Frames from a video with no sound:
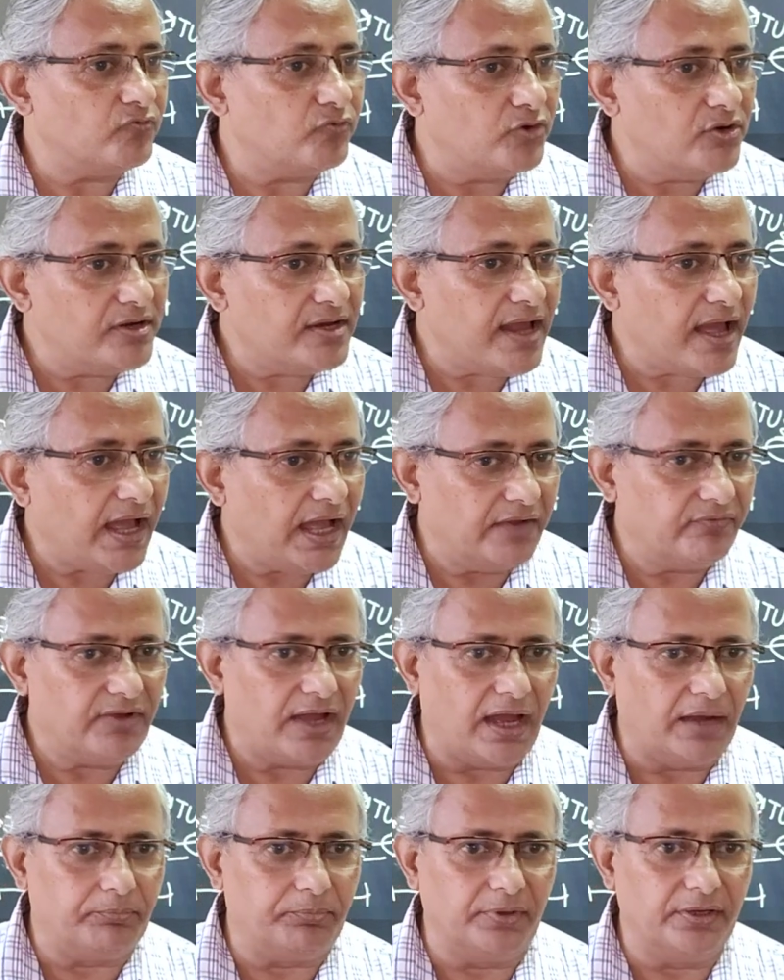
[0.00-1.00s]
would
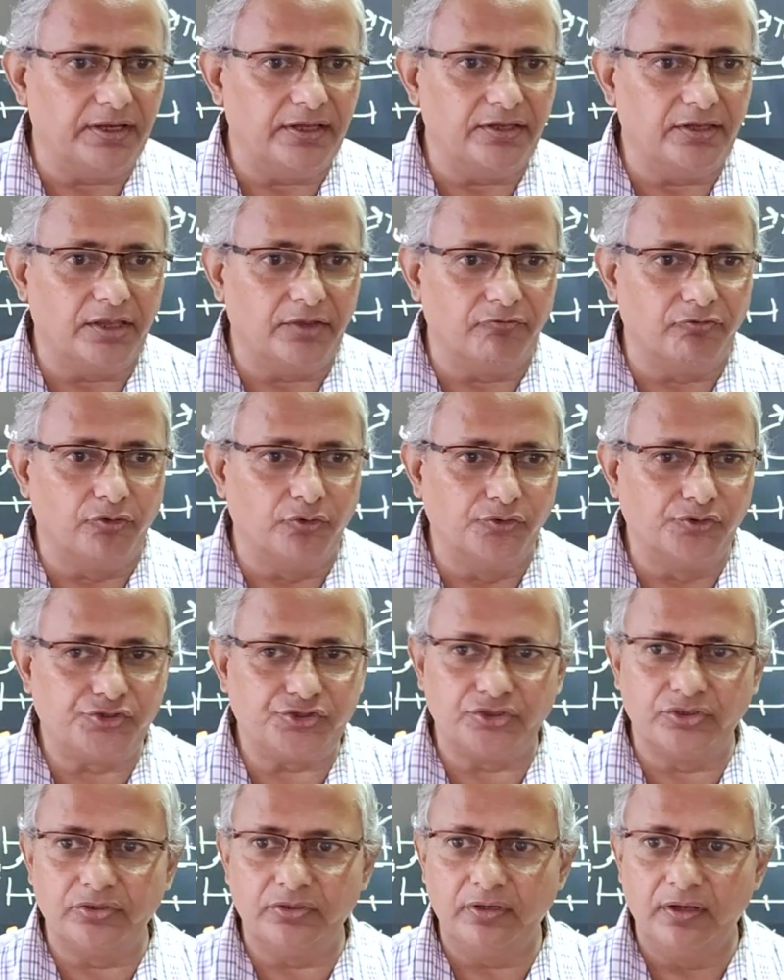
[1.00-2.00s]
have happened in the
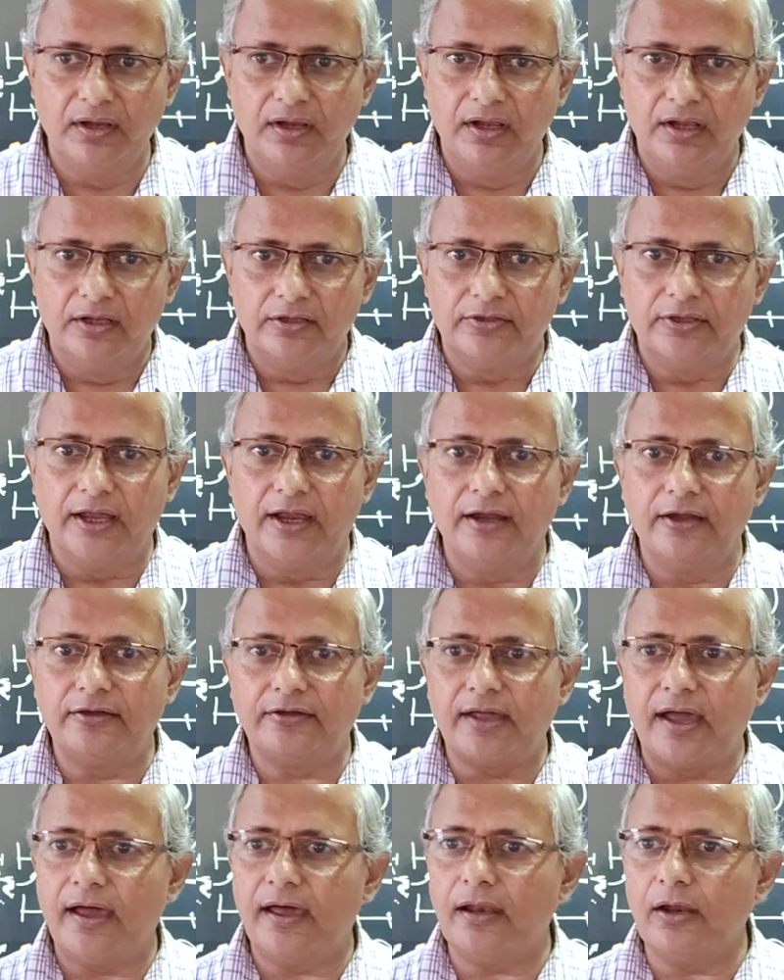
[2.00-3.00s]
evolution, the
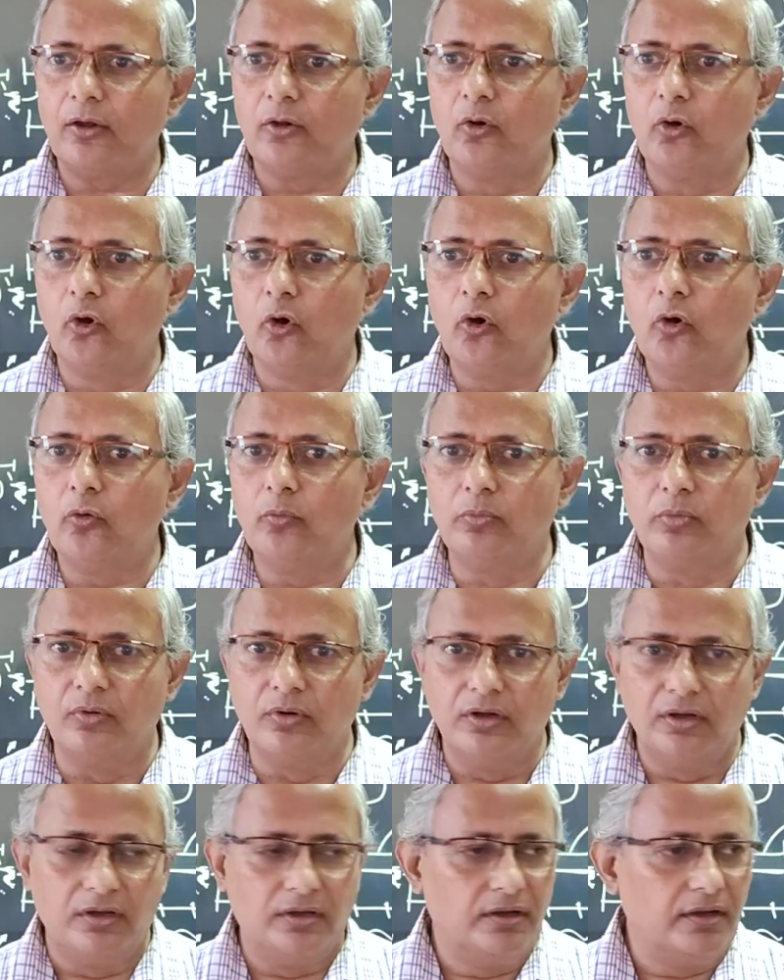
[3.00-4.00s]
entire globe,